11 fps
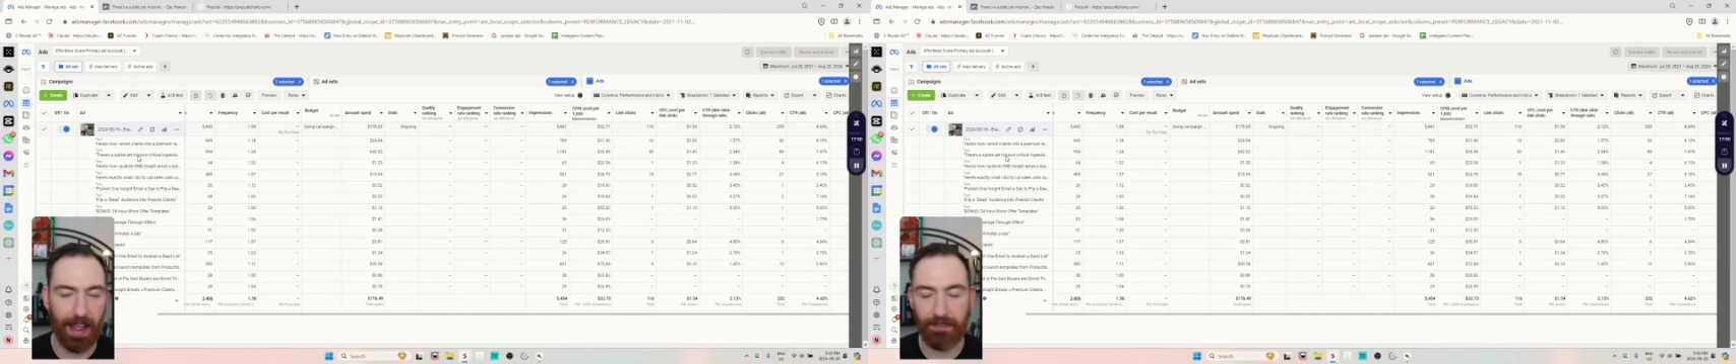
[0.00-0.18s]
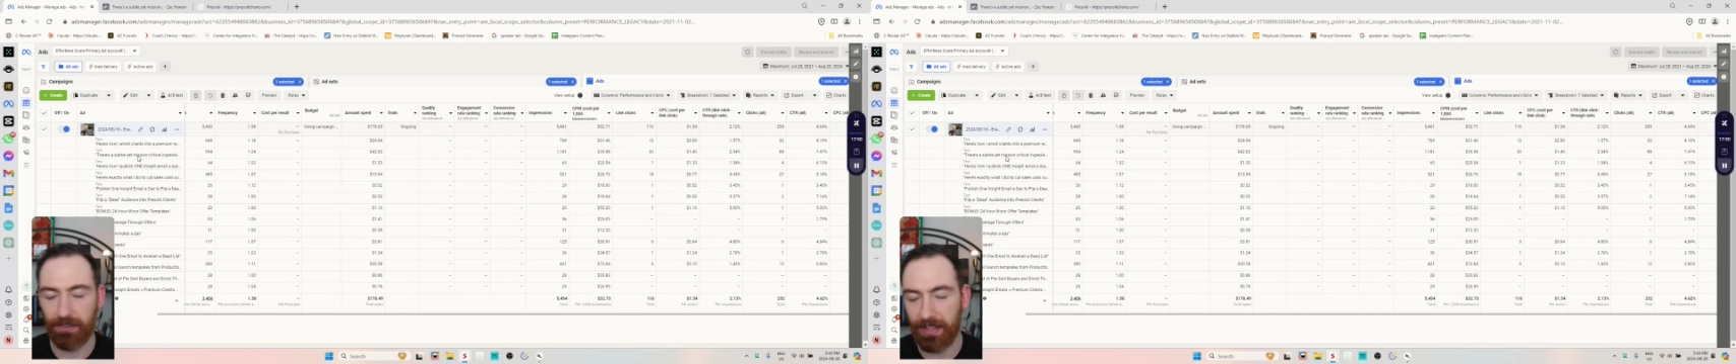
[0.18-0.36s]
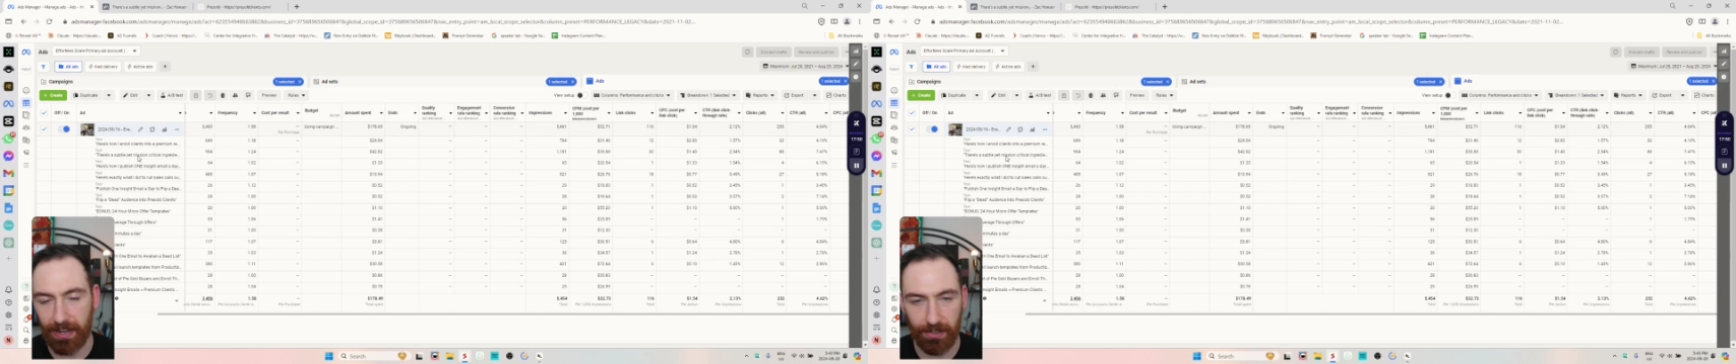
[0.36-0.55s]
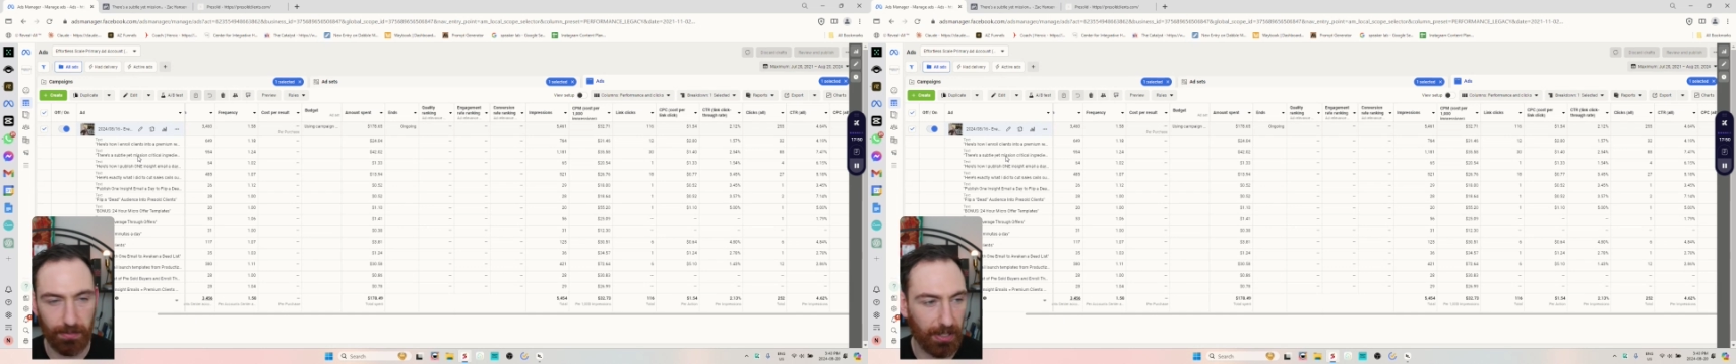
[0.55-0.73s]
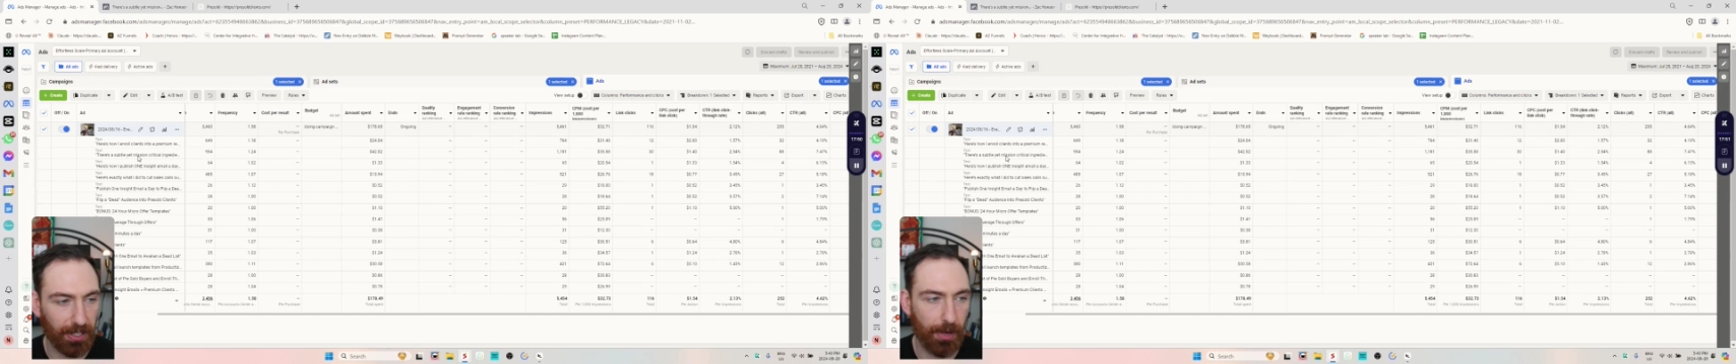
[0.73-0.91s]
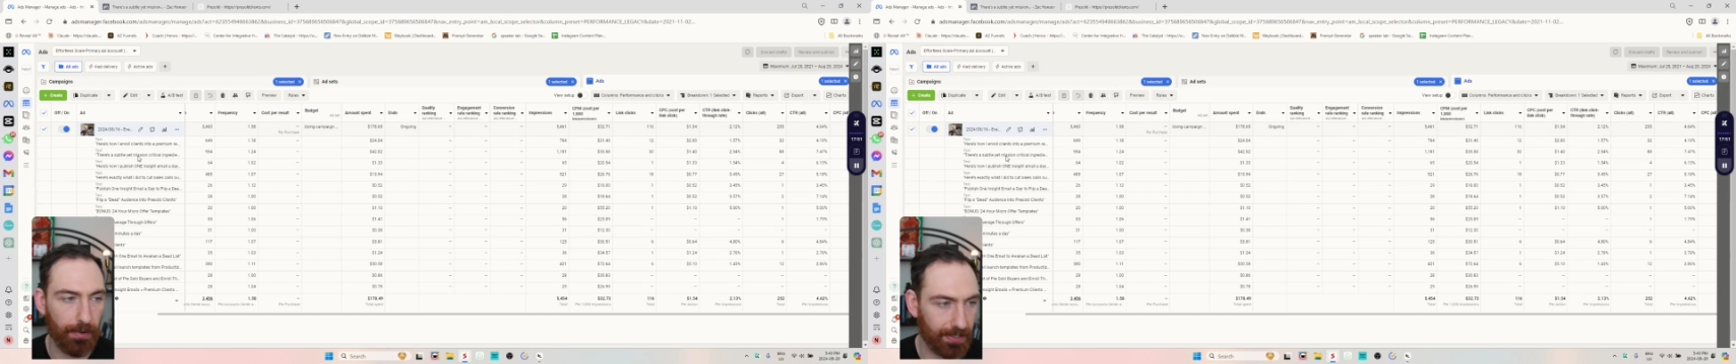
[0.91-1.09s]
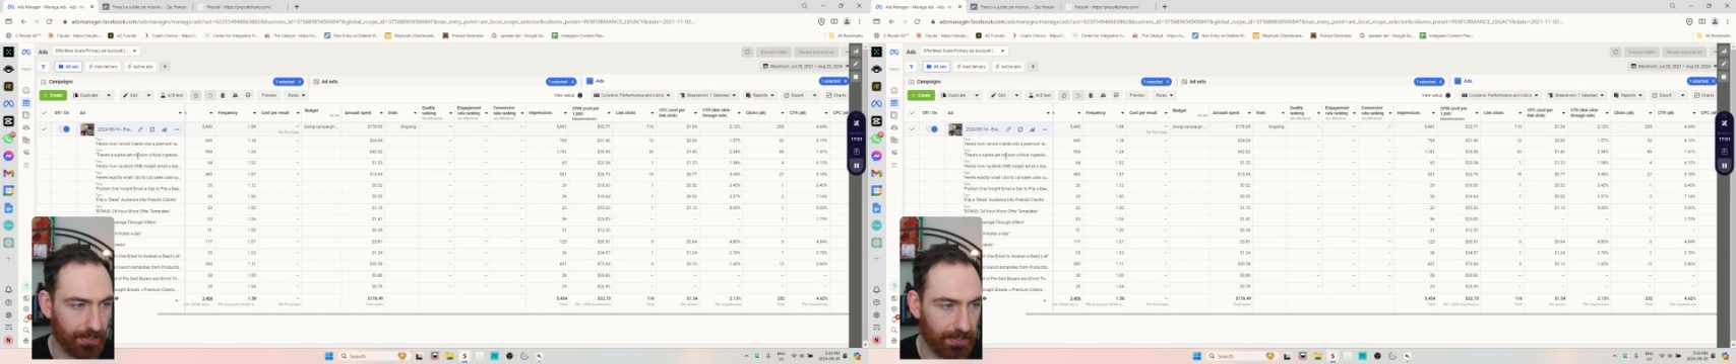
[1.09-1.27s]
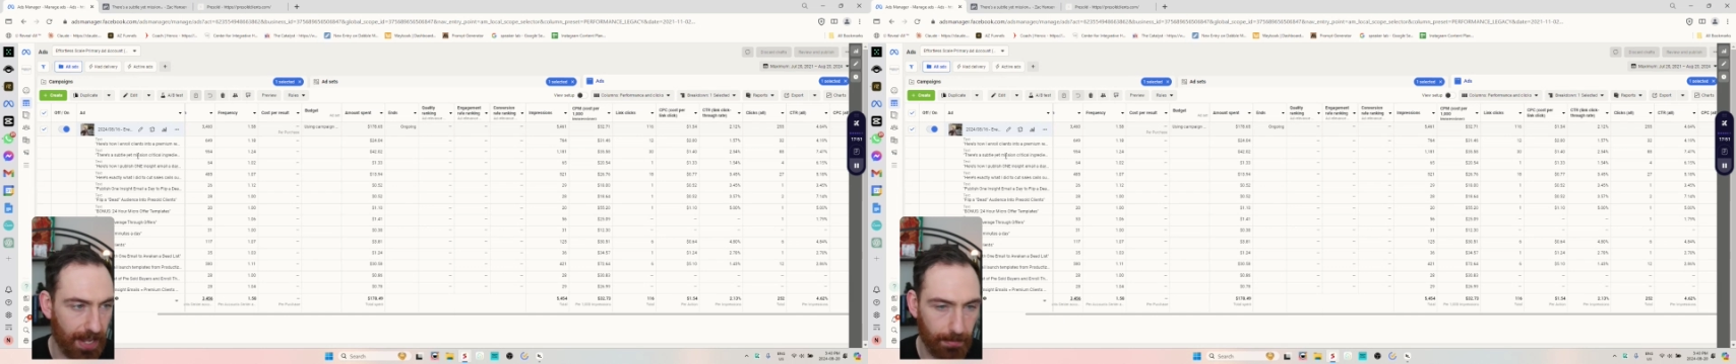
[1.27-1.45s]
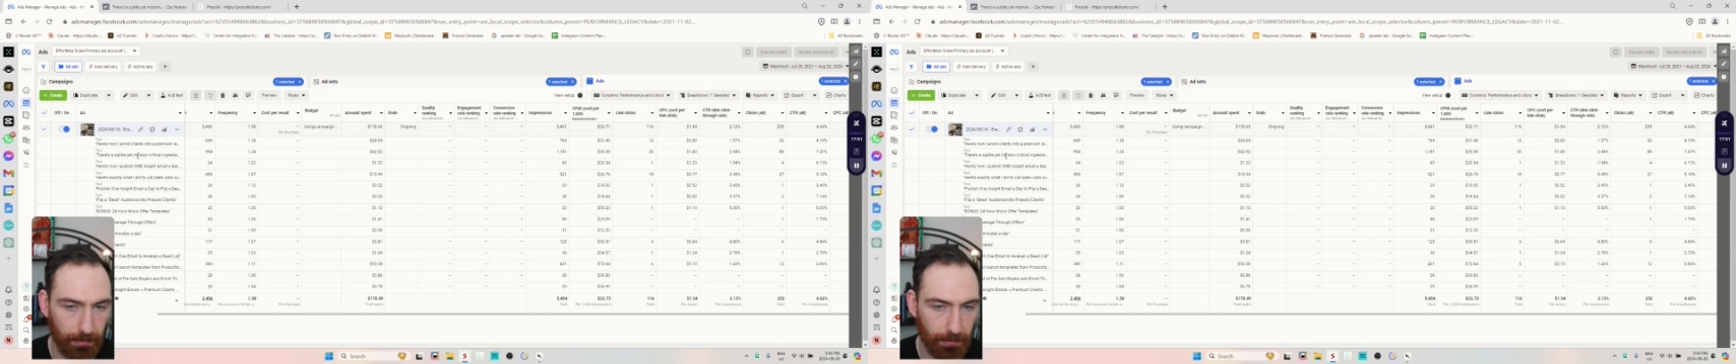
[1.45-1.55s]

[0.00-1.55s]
Everything else below it is the same.